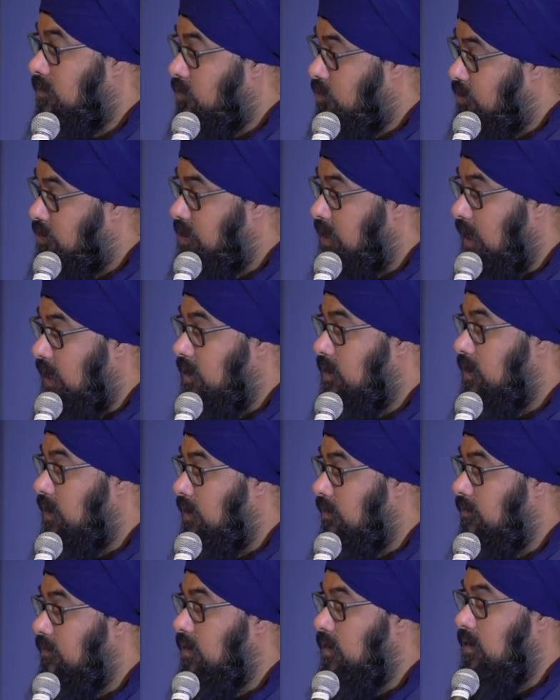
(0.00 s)

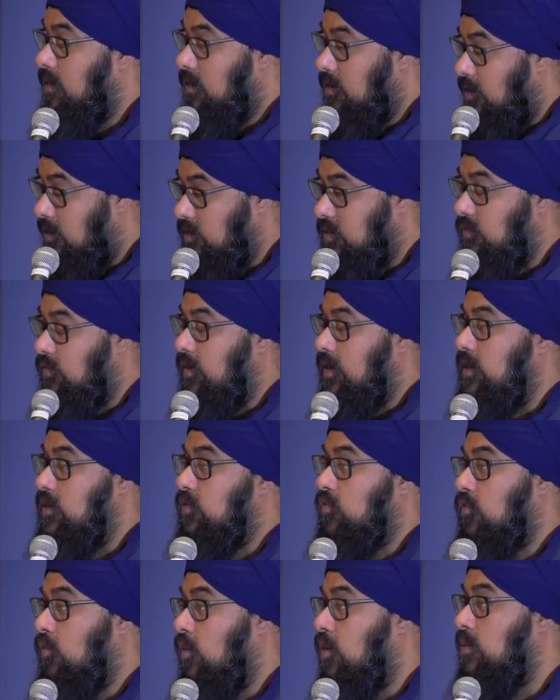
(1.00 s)
Christianity in all its
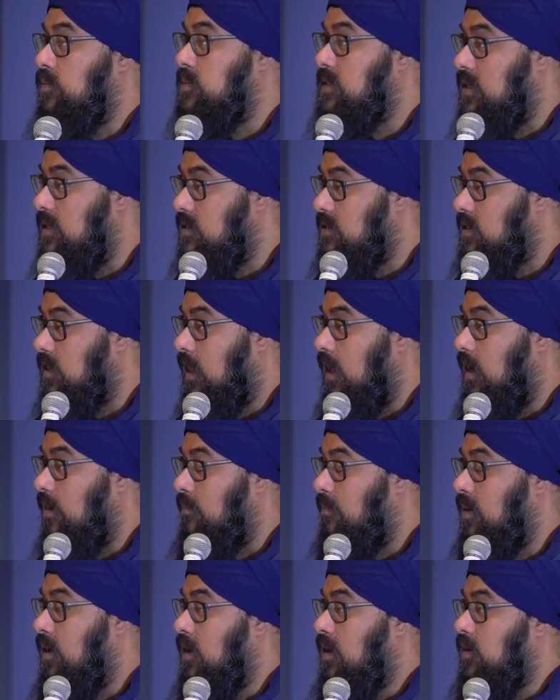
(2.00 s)
various forms,
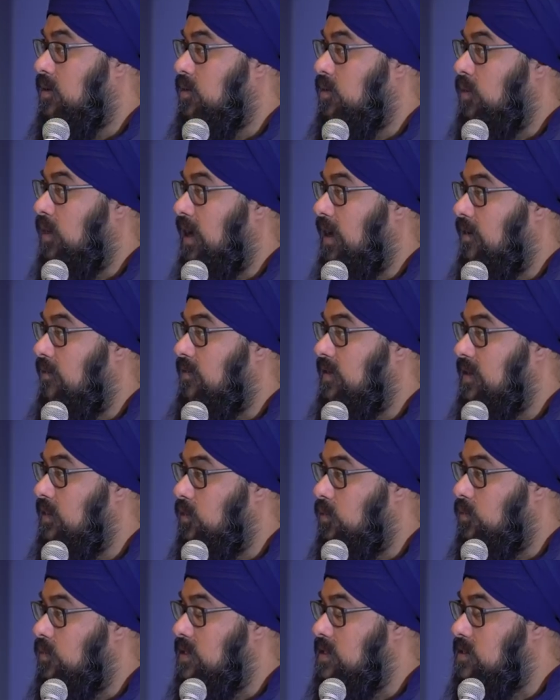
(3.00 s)
Islam, you have
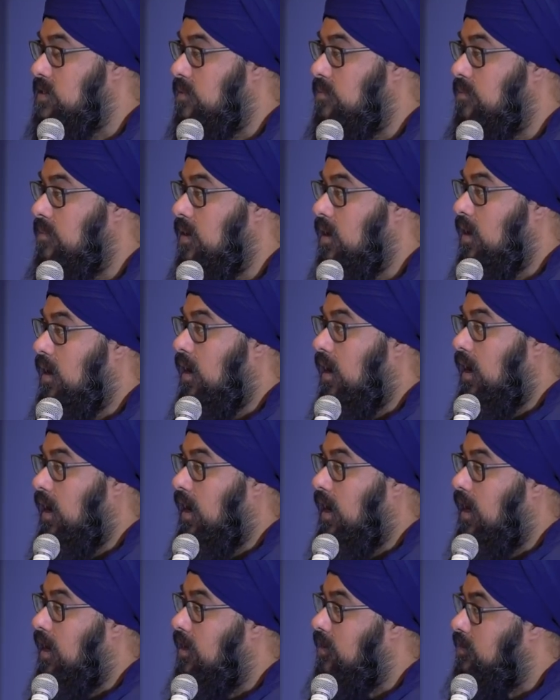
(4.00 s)
Hinduism,
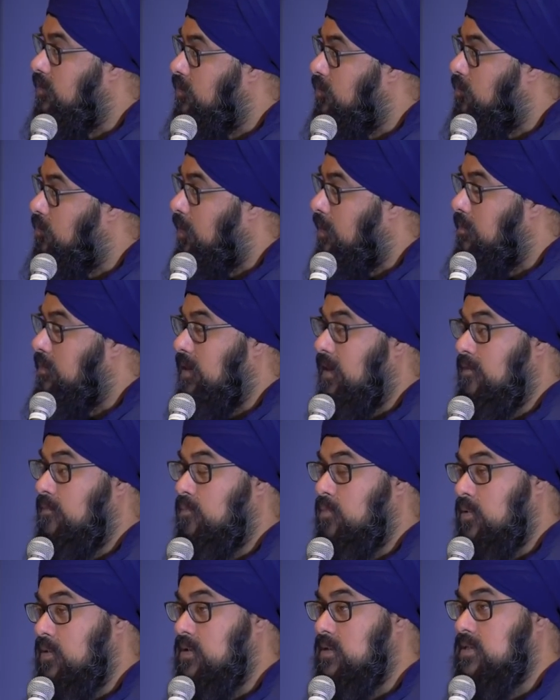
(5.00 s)
you probably
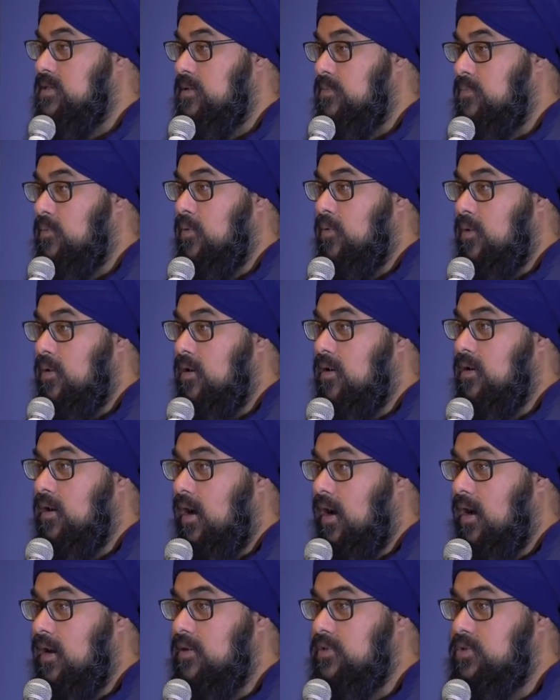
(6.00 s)
have Buddhism or
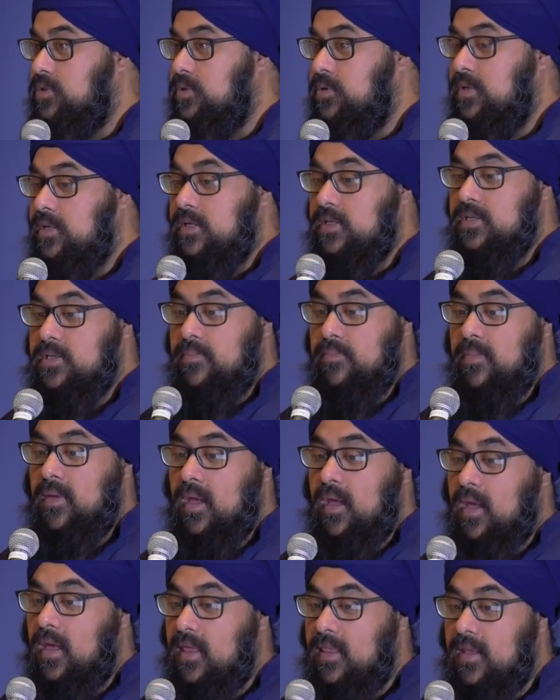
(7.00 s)
Judaism,
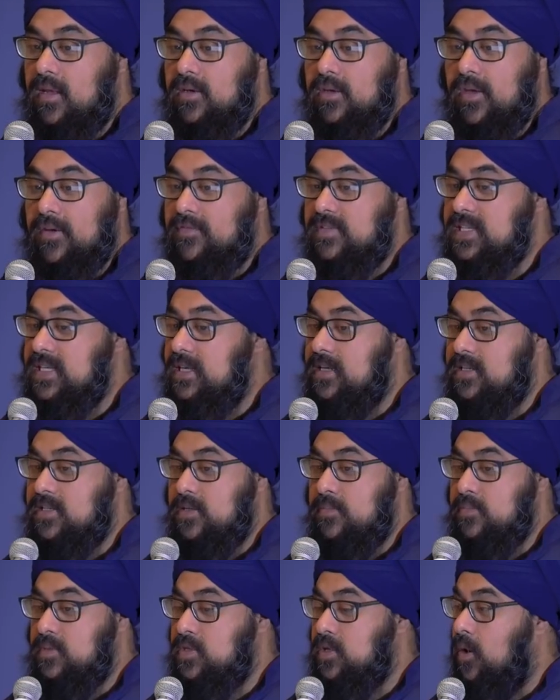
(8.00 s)
and then you have
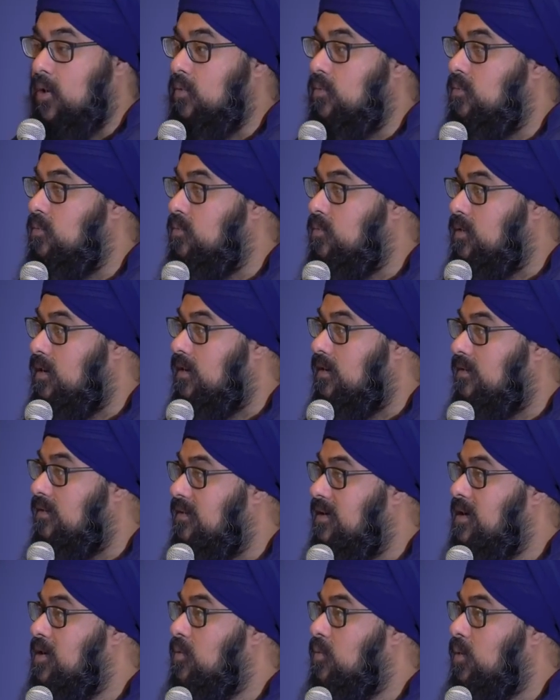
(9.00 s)
Sikhism. So we're
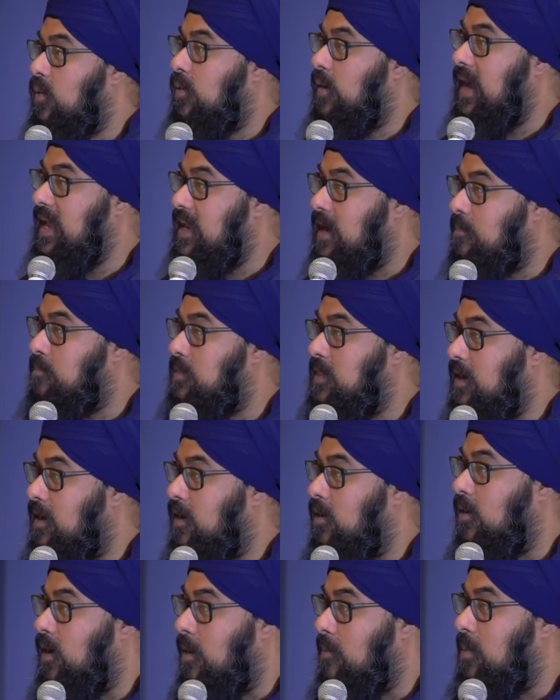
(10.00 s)
right up
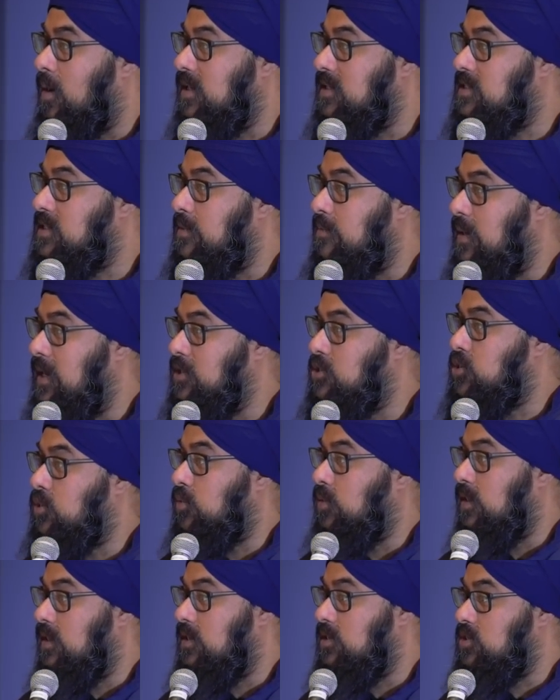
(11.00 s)
there amongst the
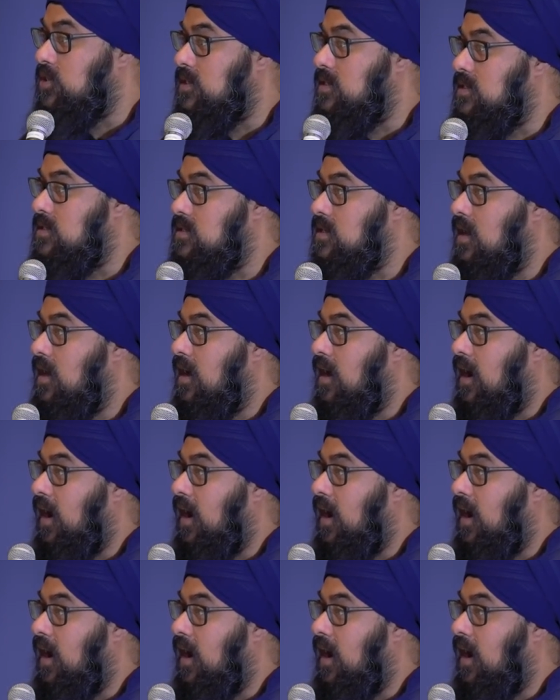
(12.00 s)
major religions,